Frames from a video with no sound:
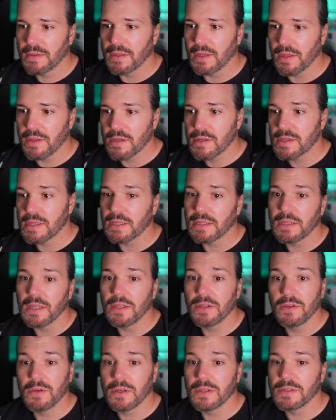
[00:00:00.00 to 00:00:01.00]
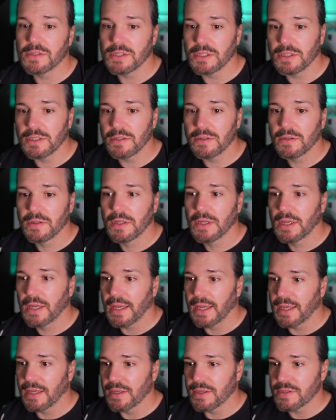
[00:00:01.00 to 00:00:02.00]
The other thing that you can do
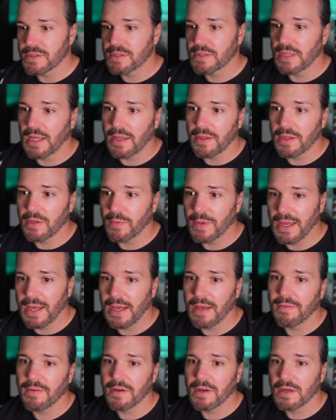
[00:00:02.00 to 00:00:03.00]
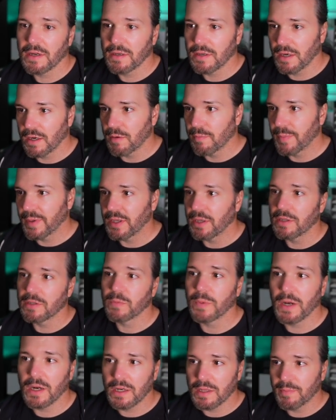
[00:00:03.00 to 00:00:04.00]
is, now that we have our
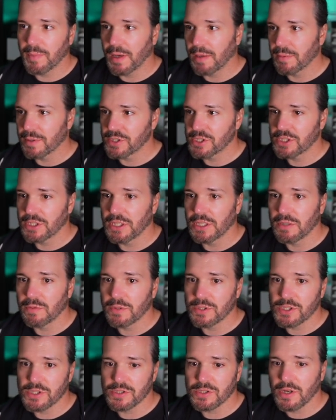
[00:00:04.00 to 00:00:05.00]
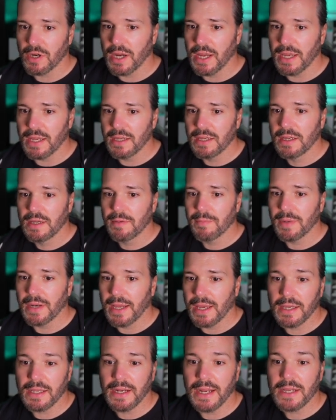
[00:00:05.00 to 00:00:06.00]
build and we already published it, which is great,
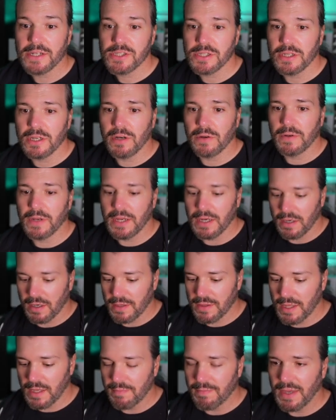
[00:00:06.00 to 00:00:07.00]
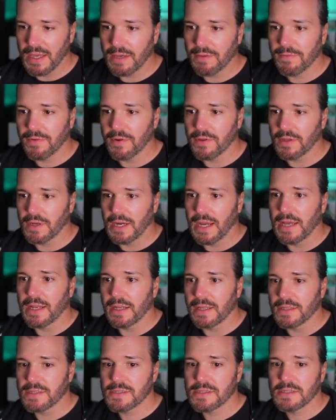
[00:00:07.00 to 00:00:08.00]
but I can actually go in here and then make further
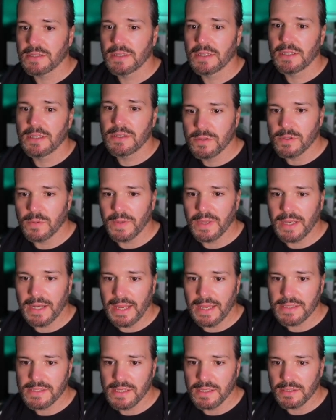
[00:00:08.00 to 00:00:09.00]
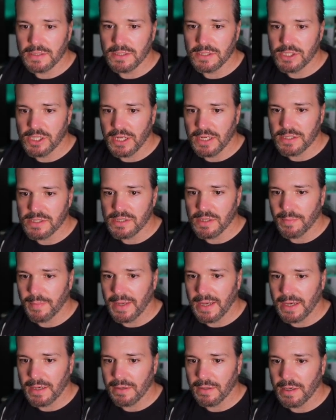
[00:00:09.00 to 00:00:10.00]
edits. So we can ask it to change the
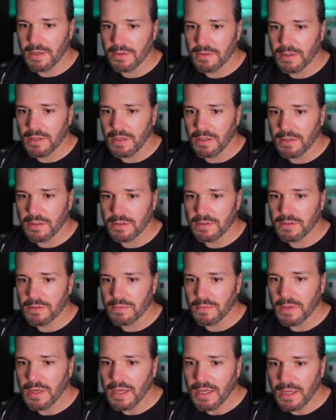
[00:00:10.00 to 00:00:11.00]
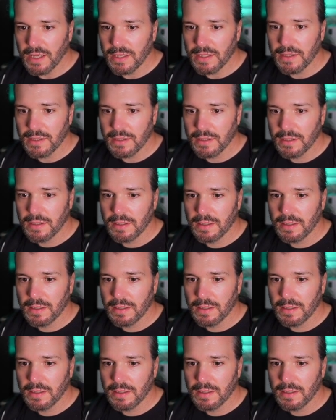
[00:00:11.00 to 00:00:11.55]
background color to red